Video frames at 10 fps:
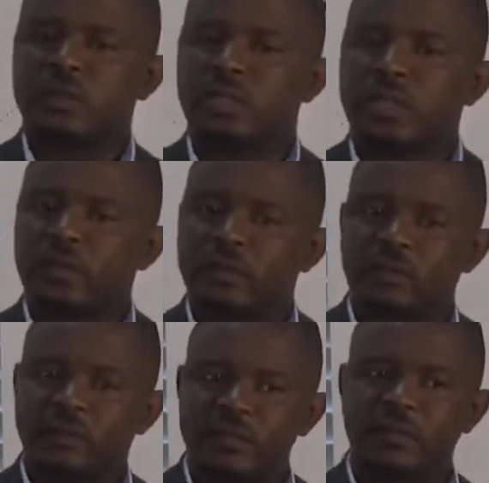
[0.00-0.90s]

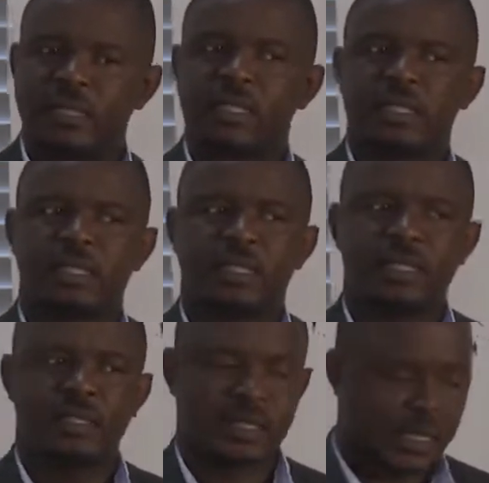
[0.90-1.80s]
favored
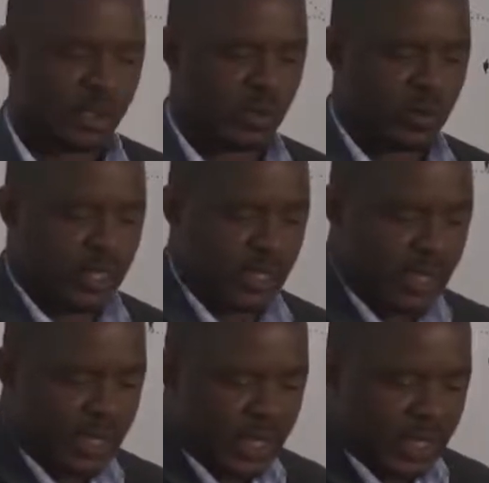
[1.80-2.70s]
a scenario
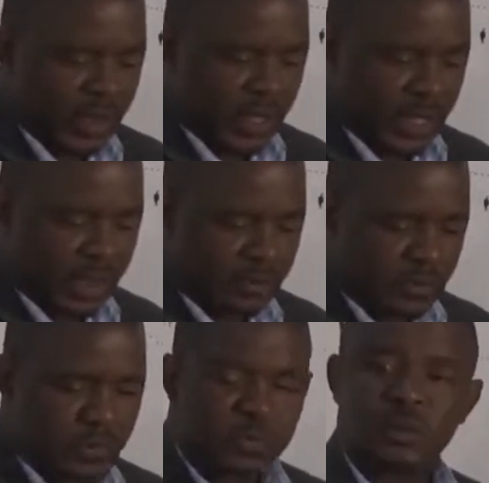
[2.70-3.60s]
where
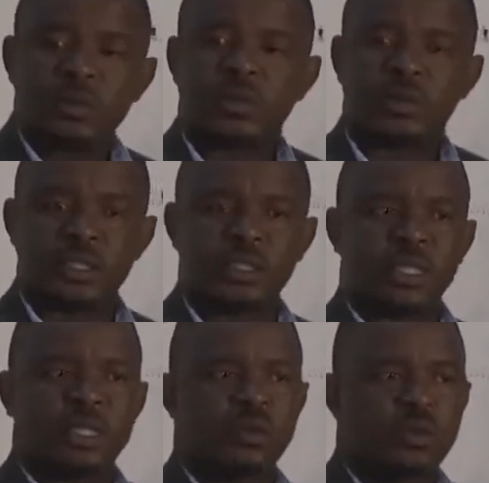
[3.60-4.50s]

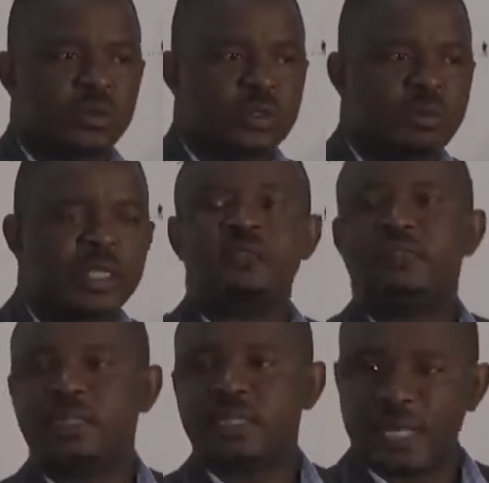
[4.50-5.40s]
Rhodesia would
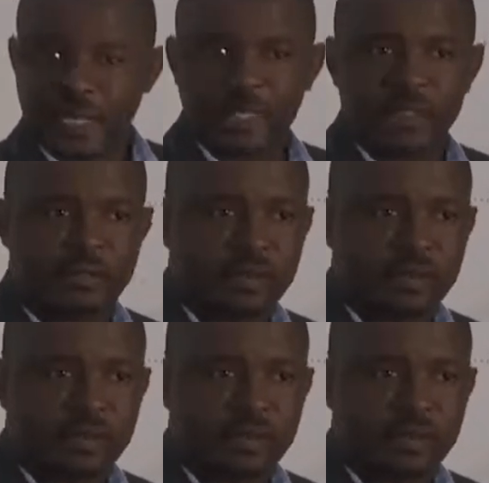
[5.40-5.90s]
benefit directly